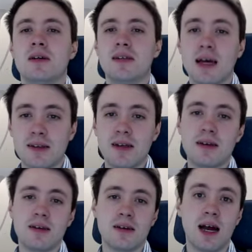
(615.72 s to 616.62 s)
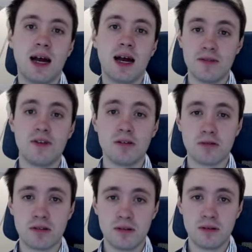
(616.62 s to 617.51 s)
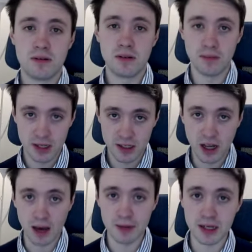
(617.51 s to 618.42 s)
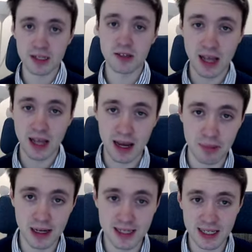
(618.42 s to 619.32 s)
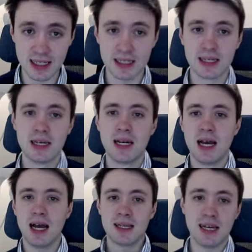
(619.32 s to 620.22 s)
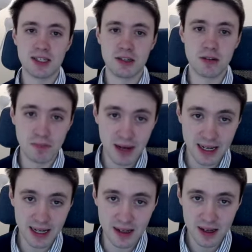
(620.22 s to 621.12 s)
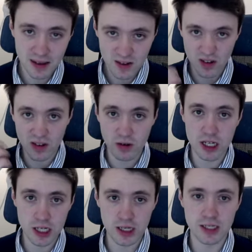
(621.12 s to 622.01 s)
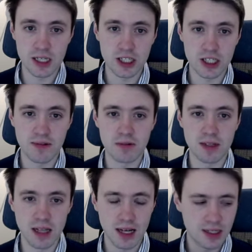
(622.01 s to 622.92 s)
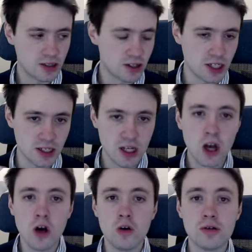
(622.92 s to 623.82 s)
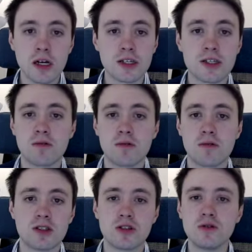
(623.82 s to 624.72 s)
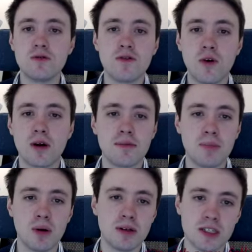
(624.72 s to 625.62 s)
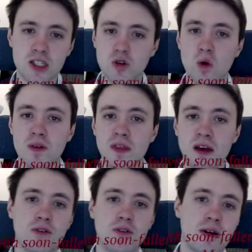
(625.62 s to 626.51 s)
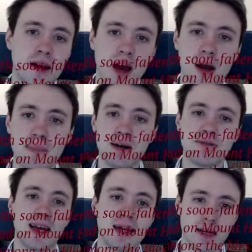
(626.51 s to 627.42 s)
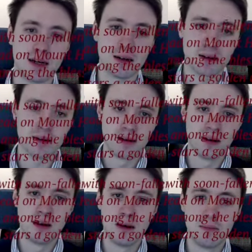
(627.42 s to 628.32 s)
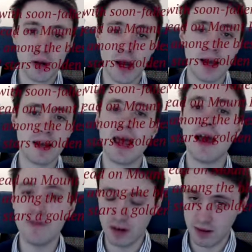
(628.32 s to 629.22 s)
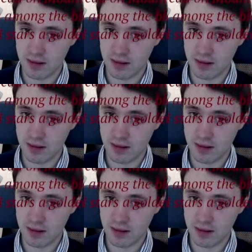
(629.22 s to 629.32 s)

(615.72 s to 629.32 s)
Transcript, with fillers: Dante had invoked them in his comedy, so they had precedent. And Tasso completed sort of the Christianization of it with lines such as, Who dost not with soon fallen boys adorn thy forehead on Mount Helicon, but high in heaven,